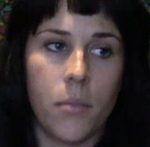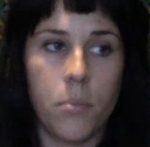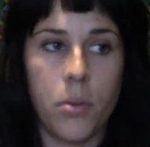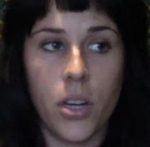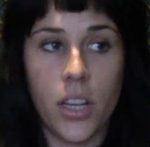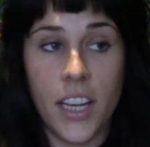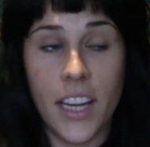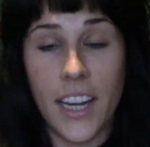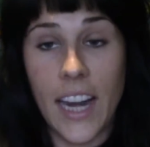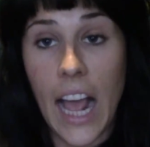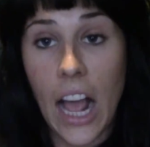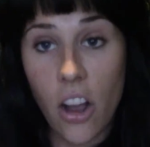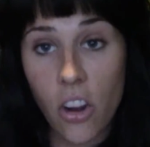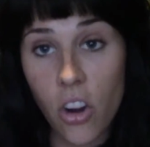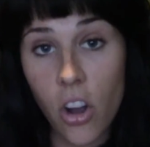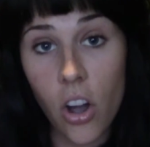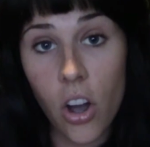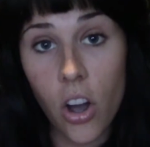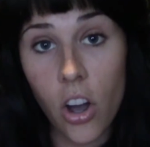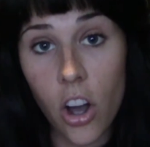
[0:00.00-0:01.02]
putting
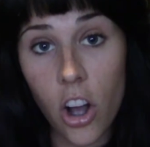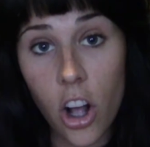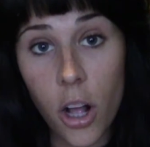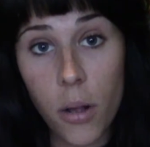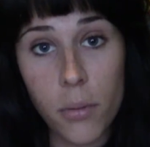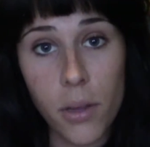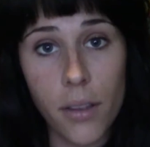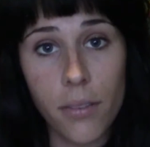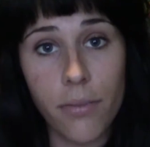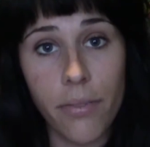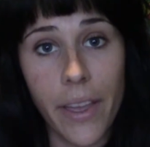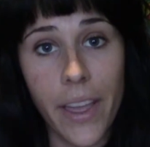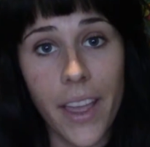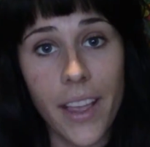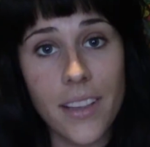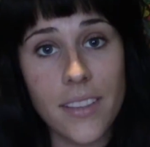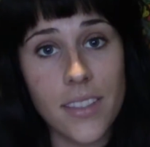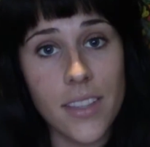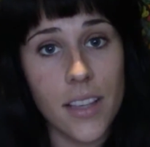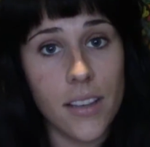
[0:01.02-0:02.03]
alcohol on my
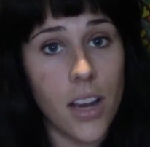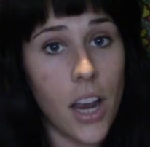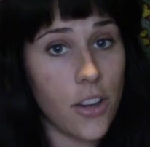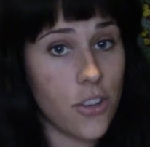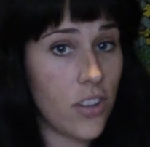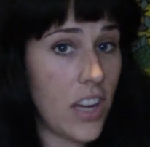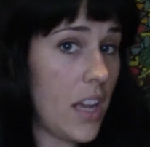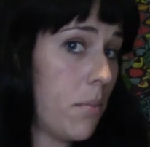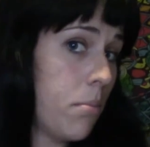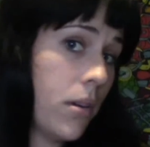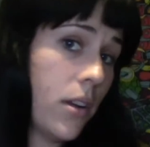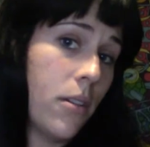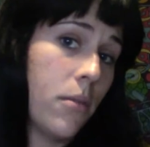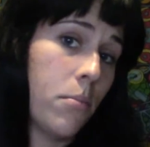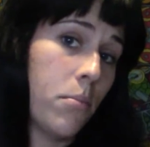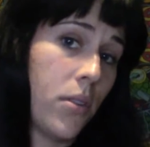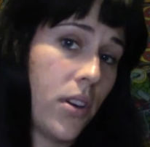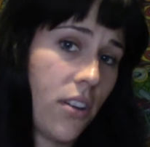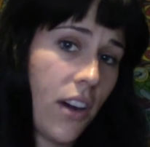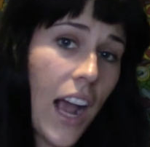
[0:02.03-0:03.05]
face. I tried
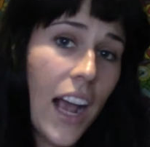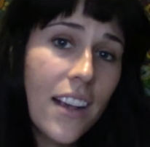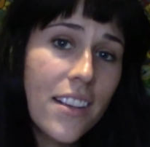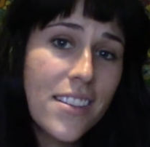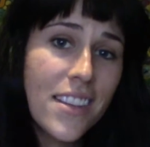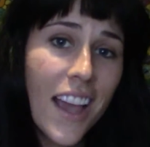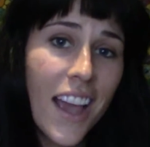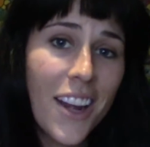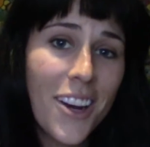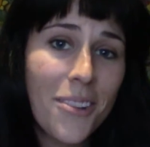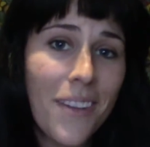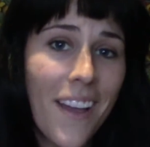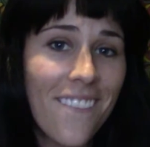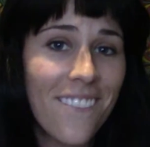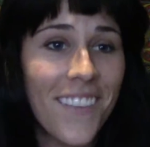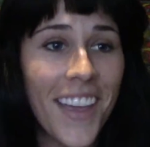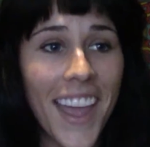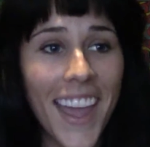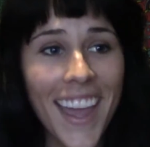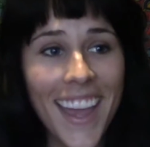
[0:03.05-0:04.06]
putting peroxide on my
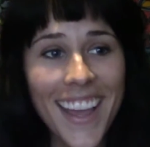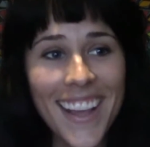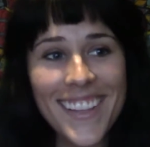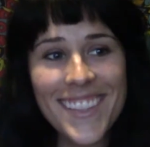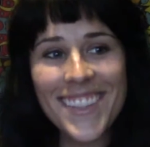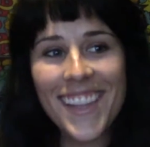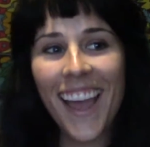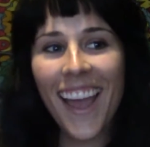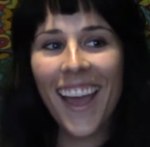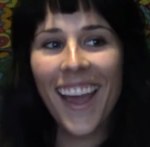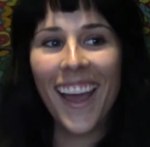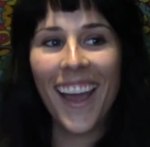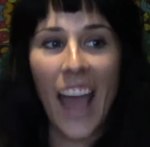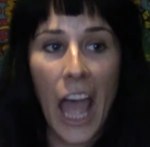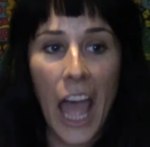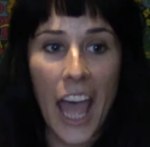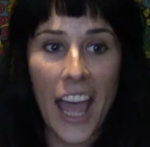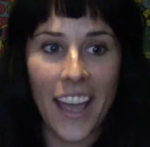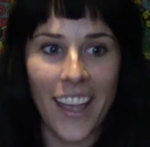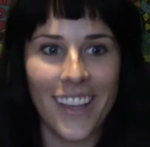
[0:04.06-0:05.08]
face.
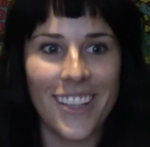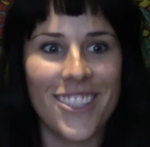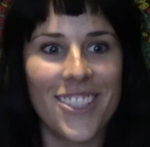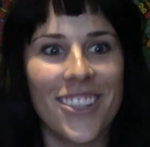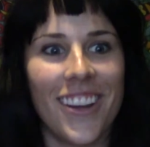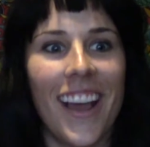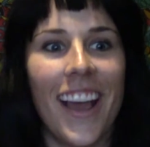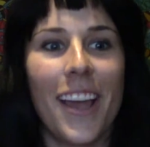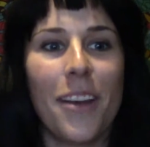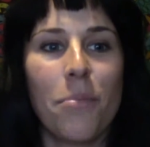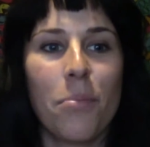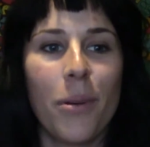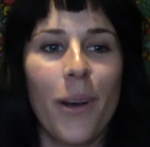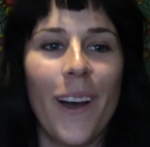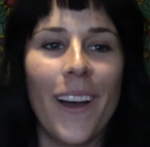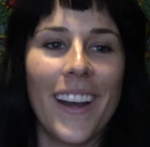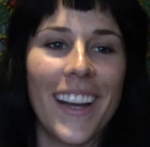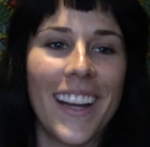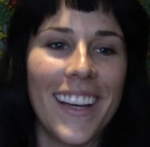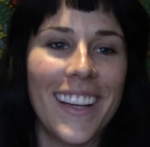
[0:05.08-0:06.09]
I tried
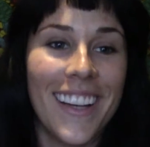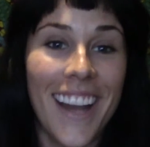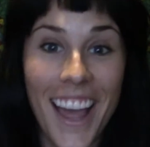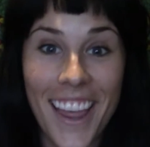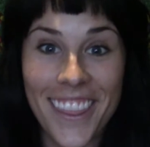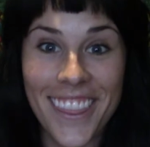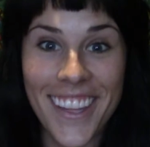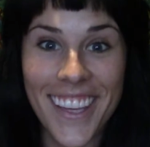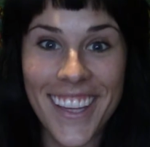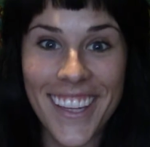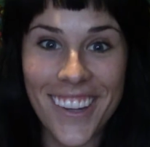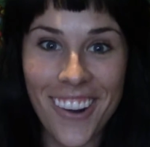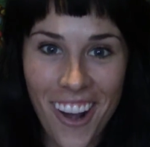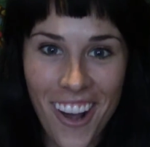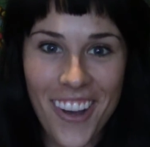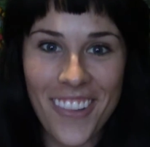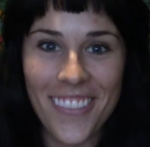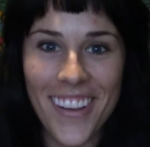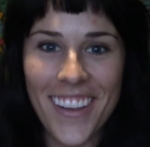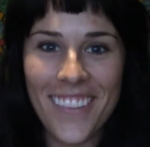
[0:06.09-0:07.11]
putting nothing
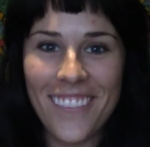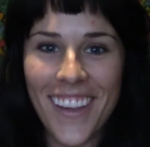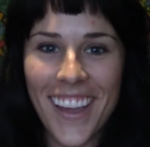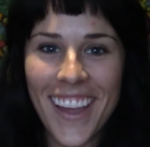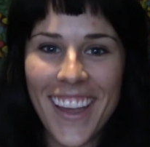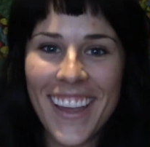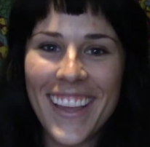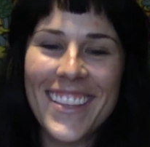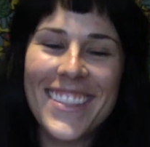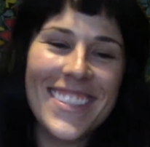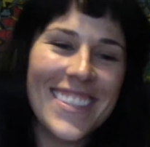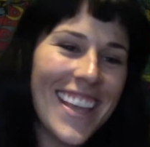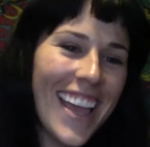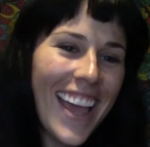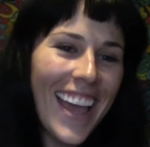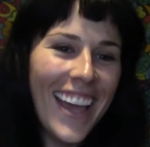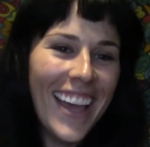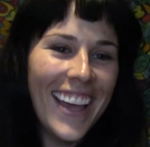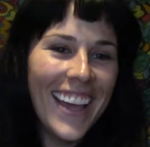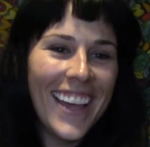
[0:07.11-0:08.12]
on my face
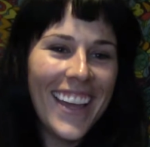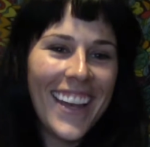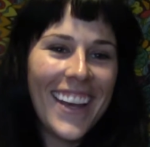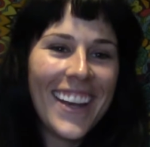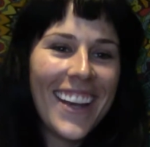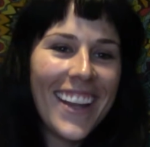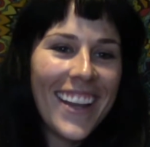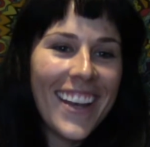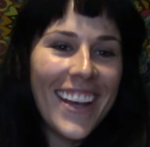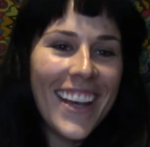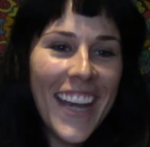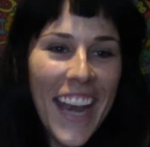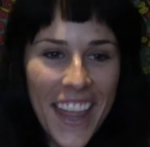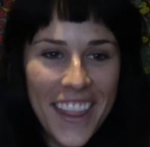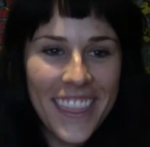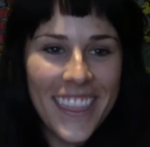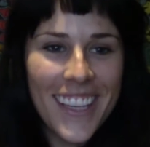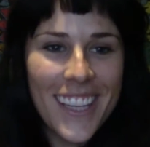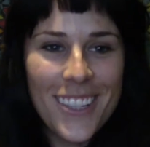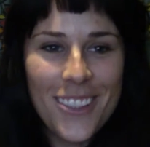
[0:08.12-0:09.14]
and
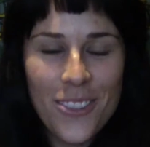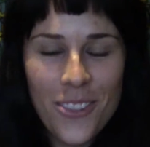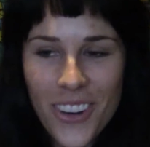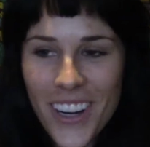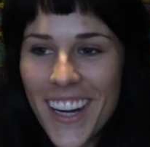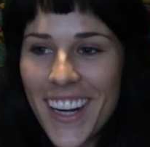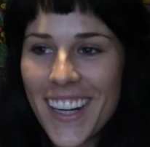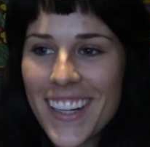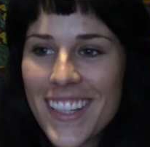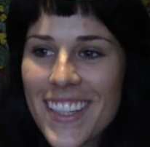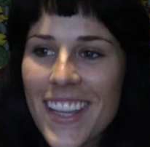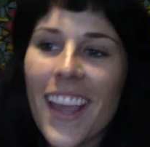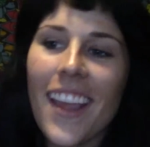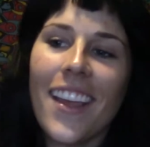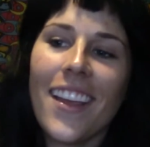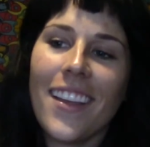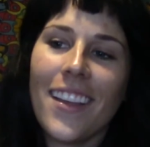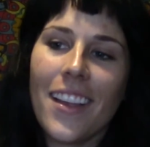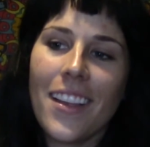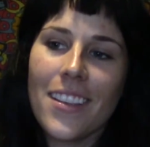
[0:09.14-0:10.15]
nothing worked.
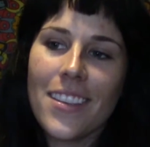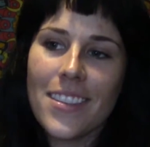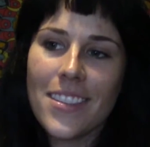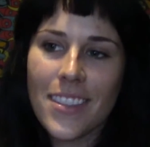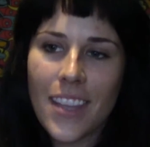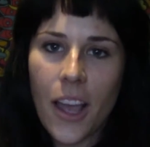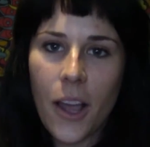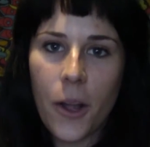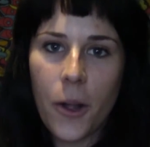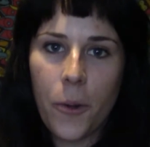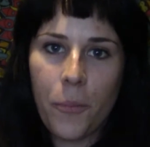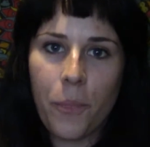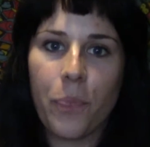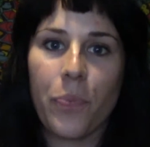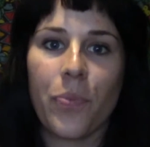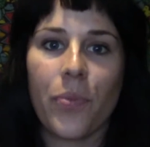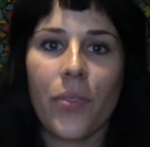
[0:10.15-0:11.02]
So